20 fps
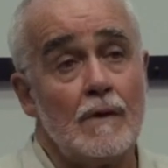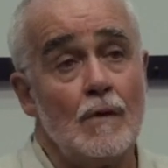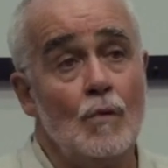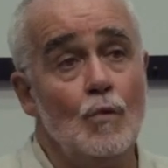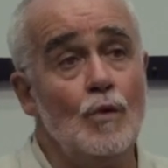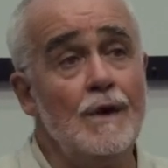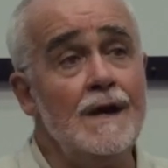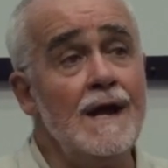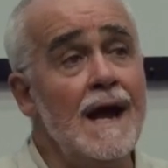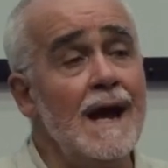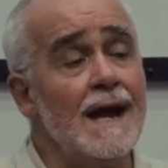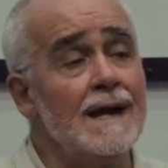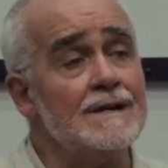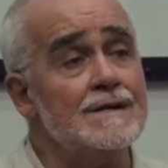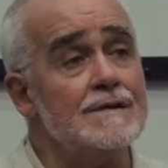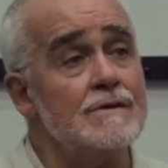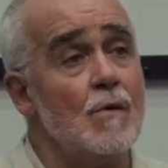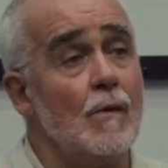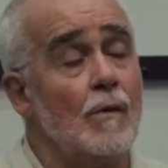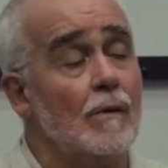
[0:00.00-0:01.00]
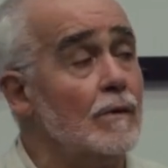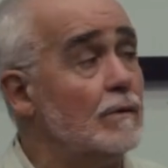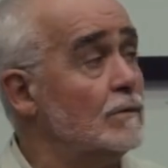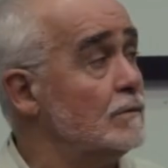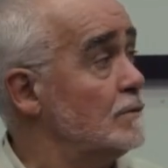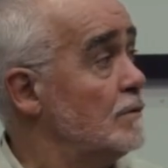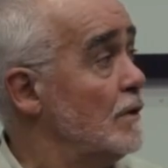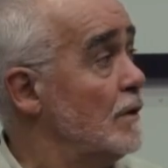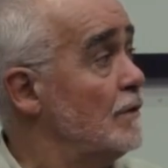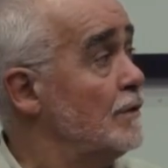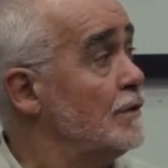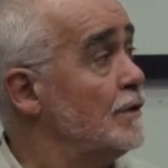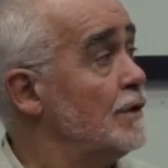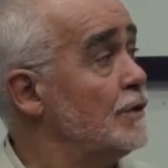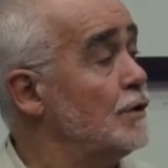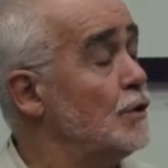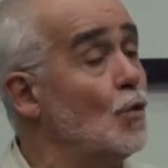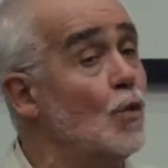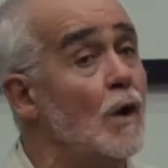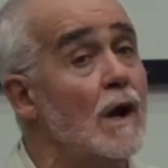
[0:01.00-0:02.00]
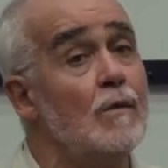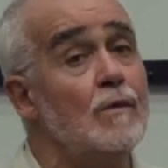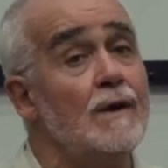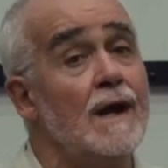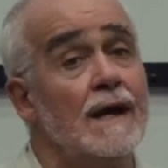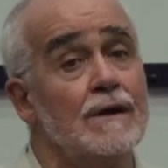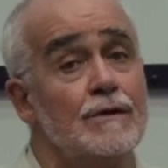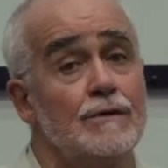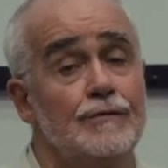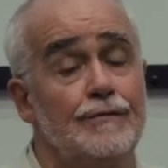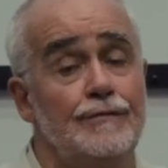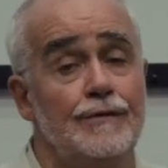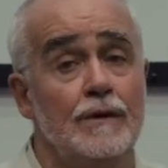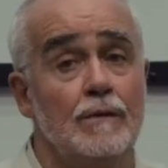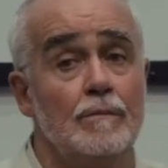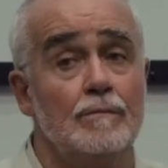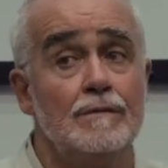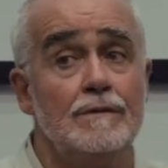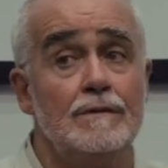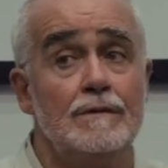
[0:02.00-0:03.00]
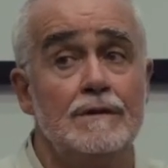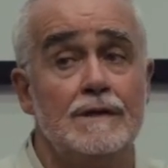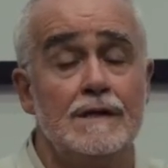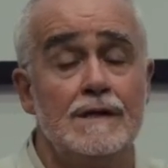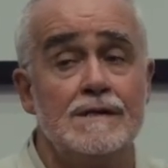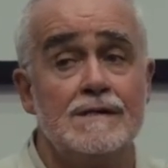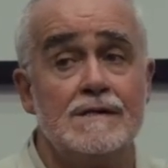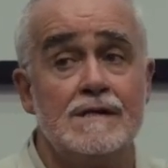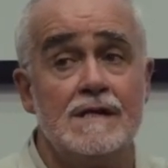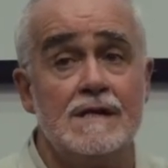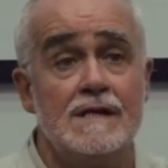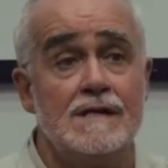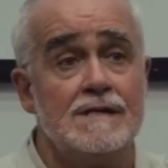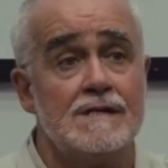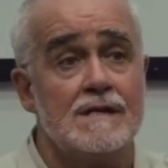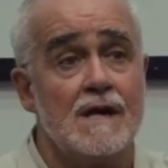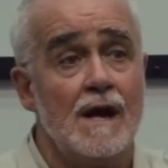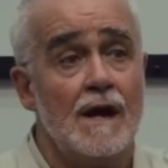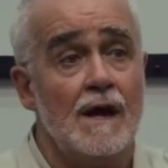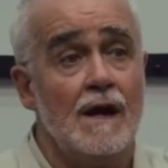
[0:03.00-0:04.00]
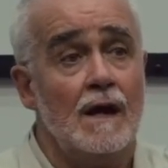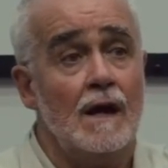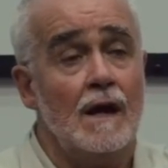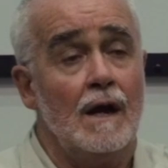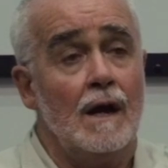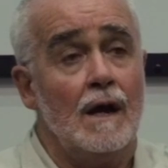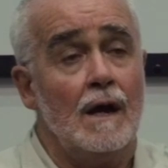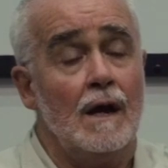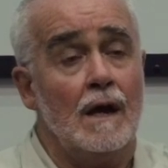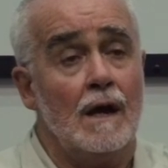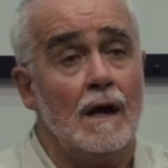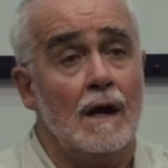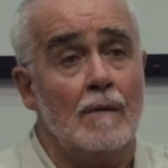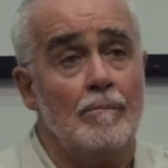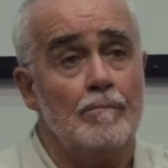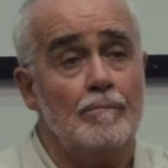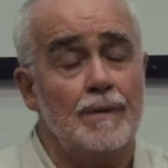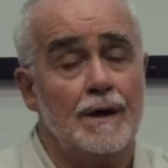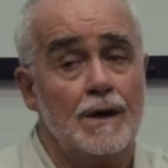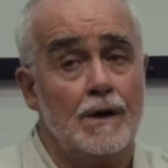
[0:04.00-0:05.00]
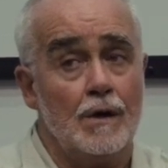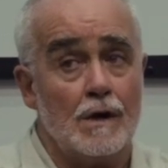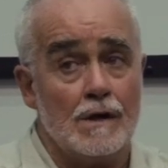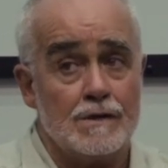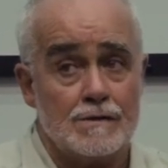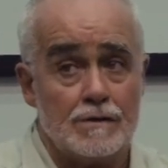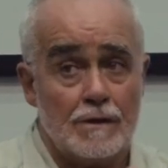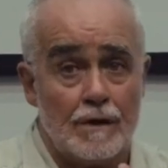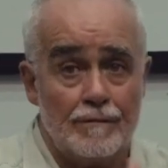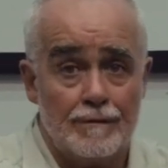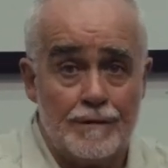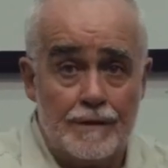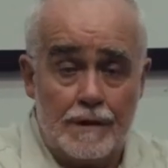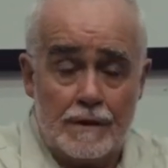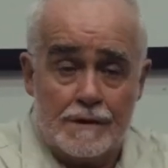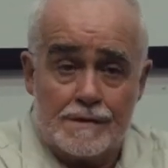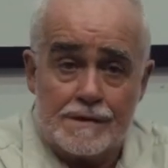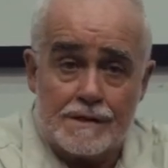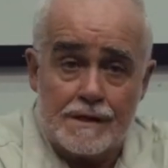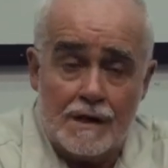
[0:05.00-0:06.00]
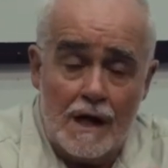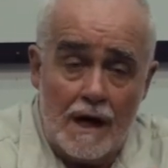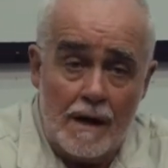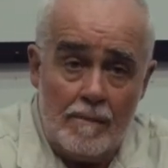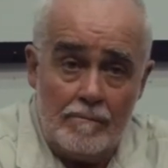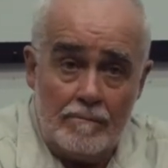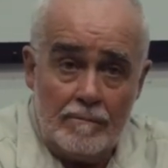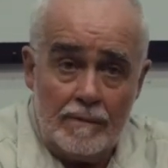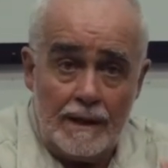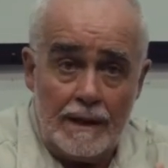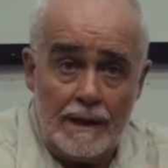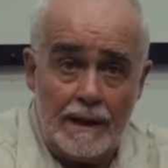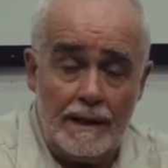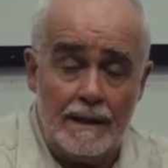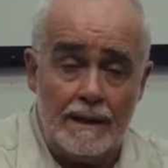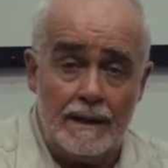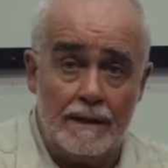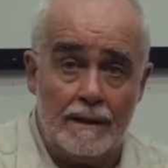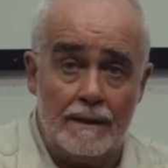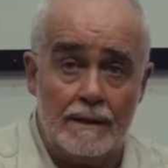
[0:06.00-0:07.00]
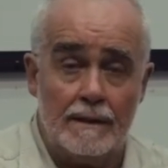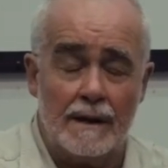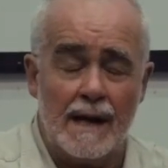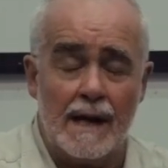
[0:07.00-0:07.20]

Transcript: We had, the way we had to film this is because of the slum in